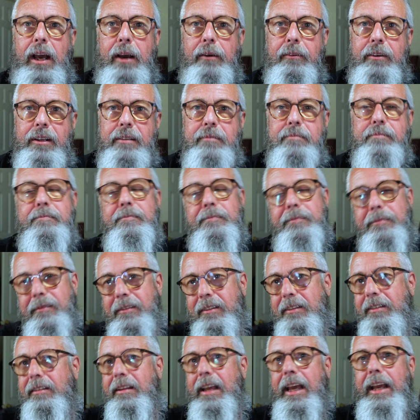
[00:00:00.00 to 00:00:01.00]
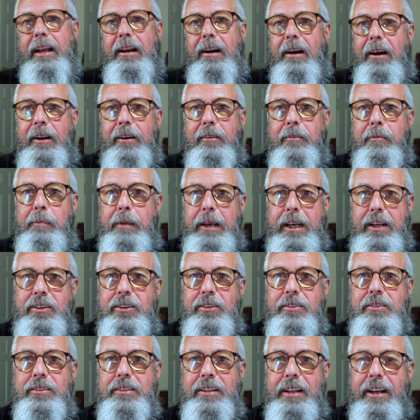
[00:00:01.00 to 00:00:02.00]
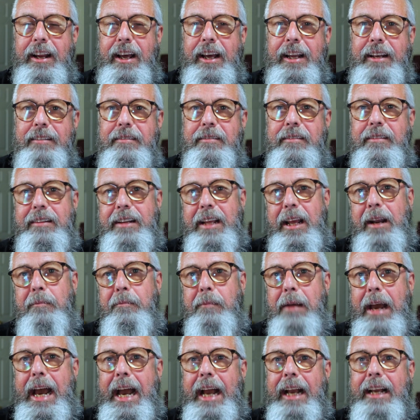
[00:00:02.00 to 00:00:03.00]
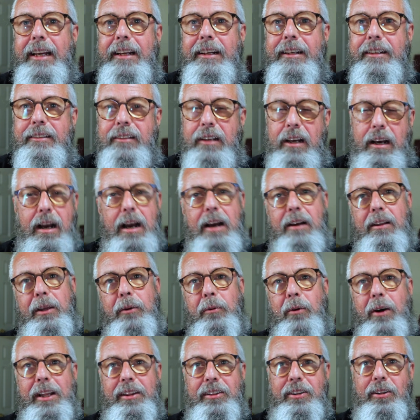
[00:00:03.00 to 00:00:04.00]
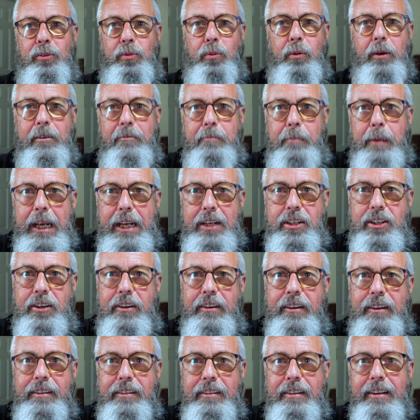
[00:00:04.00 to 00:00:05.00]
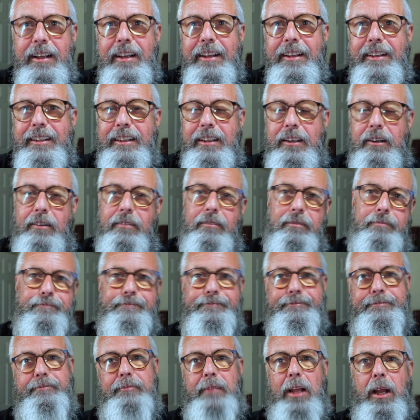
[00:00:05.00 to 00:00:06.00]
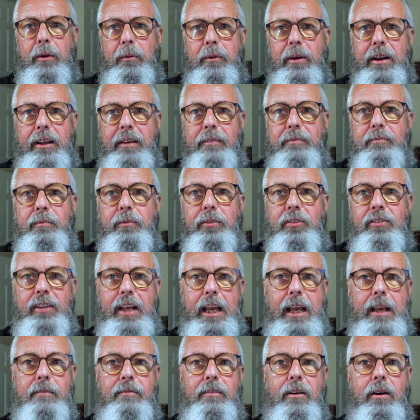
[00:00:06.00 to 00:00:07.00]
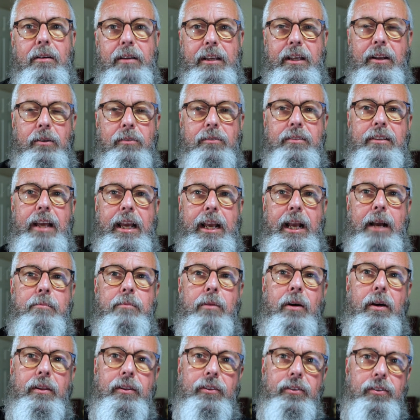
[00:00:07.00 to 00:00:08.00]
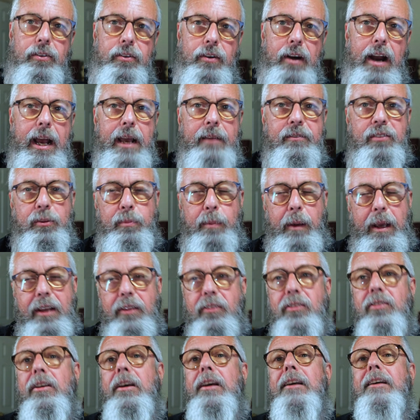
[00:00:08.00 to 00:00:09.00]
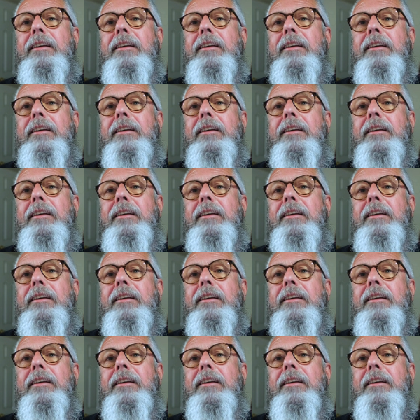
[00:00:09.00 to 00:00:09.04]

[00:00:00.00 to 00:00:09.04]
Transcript: would take 100 pictures and I'd get them back and I'd go, I only want this one picture, and I don't want to save all, take up all this drive space.